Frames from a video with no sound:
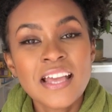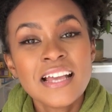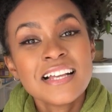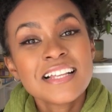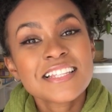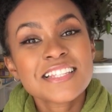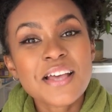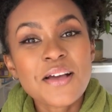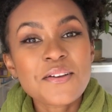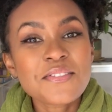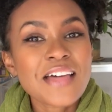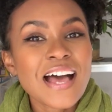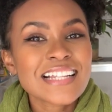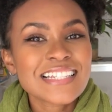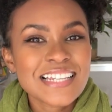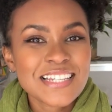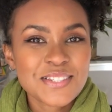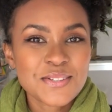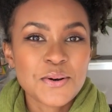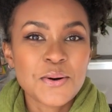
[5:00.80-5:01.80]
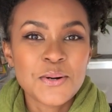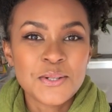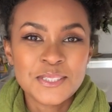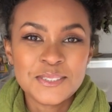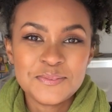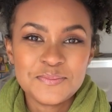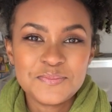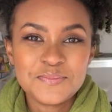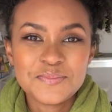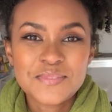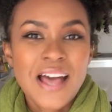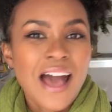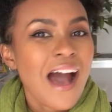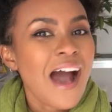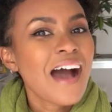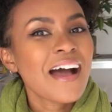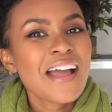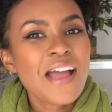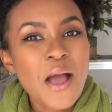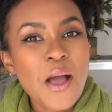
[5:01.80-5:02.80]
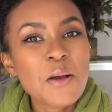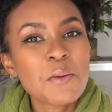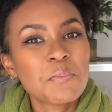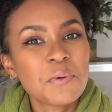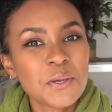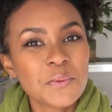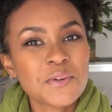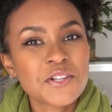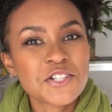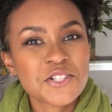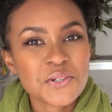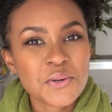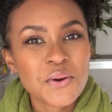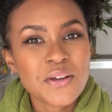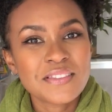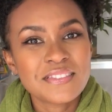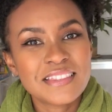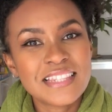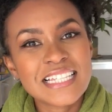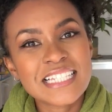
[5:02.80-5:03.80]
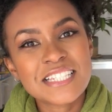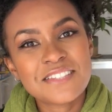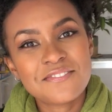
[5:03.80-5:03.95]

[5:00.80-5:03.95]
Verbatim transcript: So that is all. I hope you enjoyed this